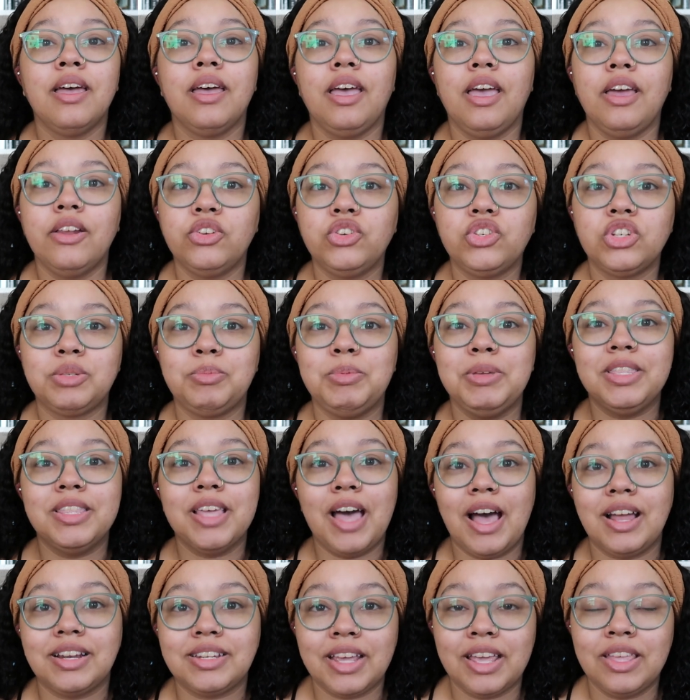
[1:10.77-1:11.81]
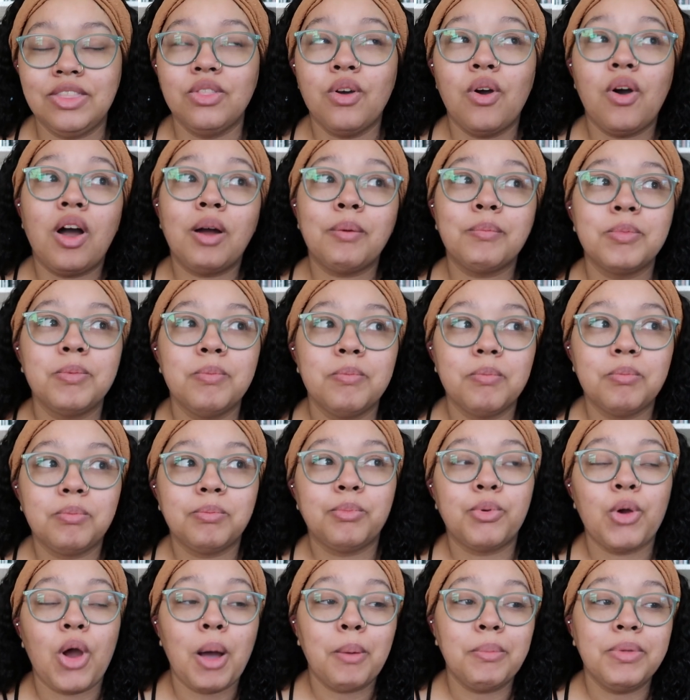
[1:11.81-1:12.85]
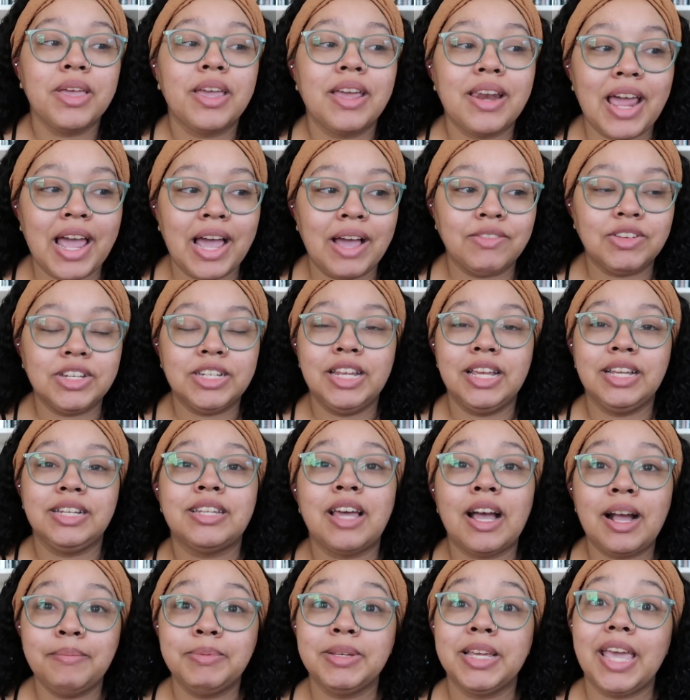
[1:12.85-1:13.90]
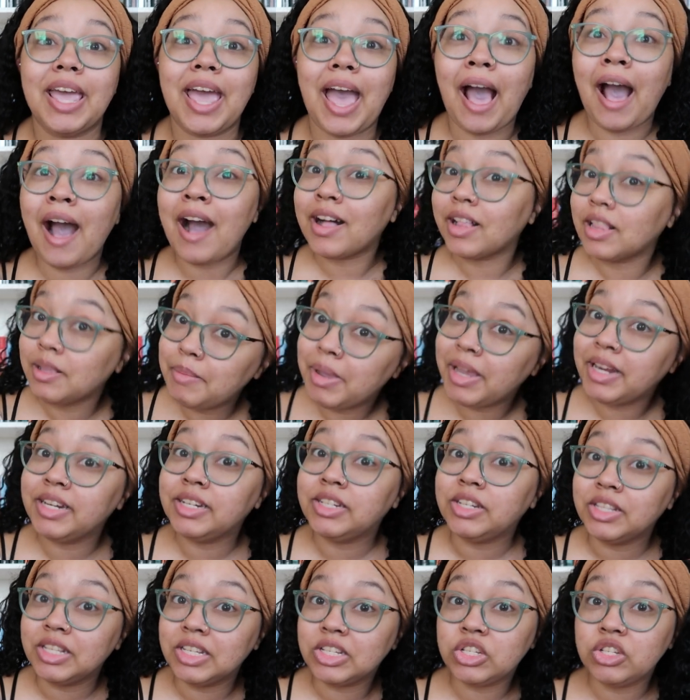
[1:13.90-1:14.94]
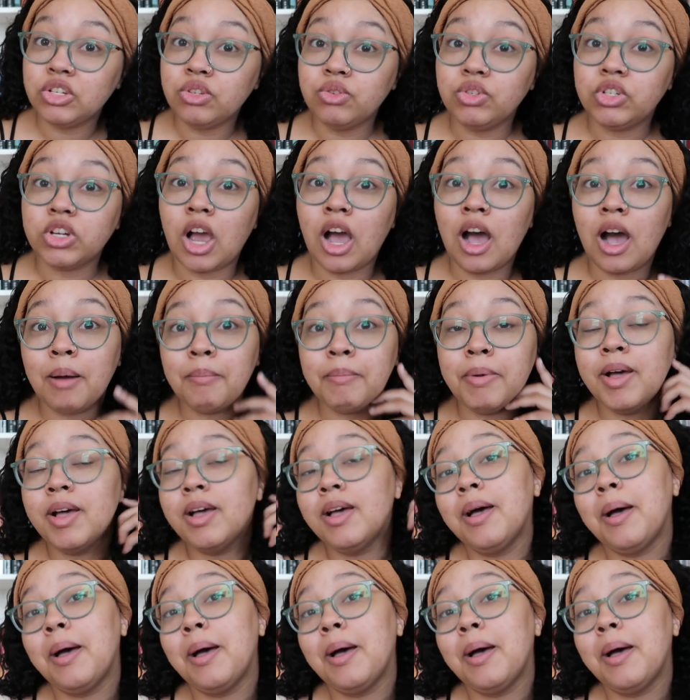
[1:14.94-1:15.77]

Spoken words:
It'll just be that. And though I'm probably gonna have to take time to get acclimated to this new job,